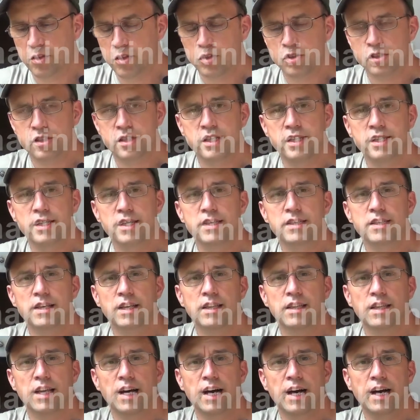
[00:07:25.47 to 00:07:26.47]
You'll see these
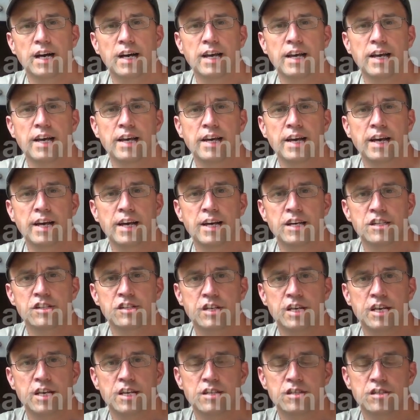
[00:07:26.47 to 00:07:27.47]
a lot at
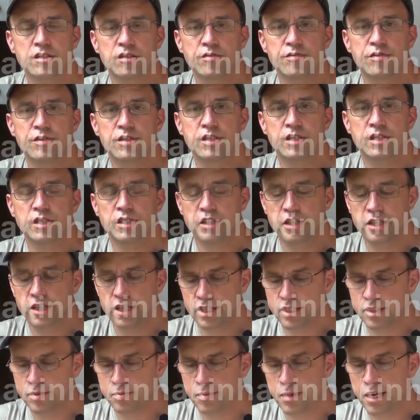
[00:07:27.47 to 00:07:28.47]
educational
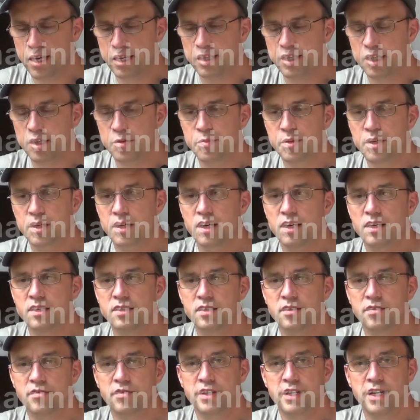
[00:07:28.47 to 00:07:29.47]
facilities, mainly
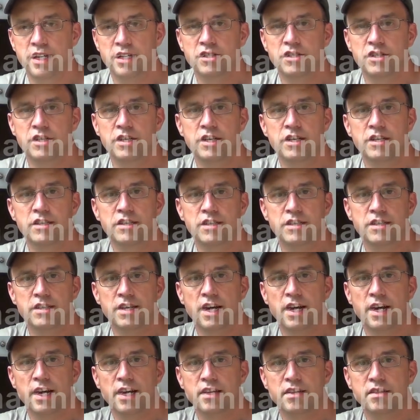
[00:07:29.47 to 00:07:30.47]
because of the engineered
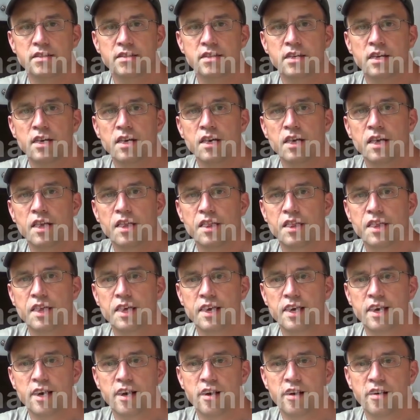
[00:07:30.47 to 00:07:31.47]
designs.
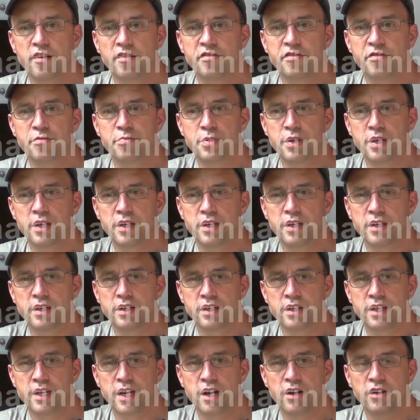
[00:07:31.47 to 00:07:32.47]
They have
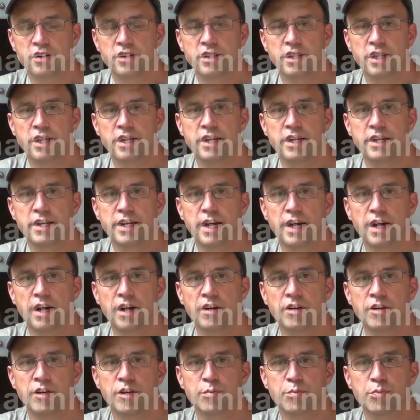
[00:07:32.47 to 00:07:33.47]
been calculated
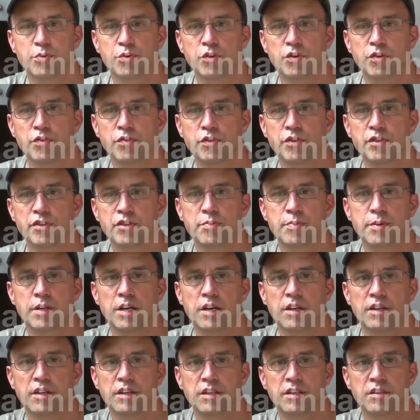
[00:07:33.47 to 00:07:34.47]
out and proven to be
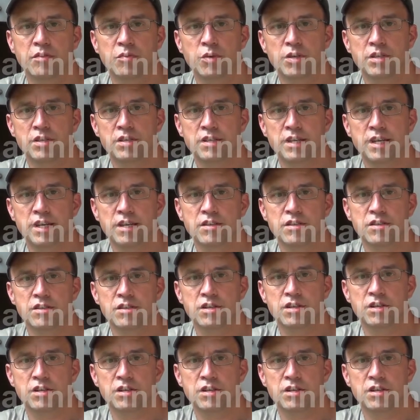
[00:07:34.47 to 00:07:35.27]
able to withstand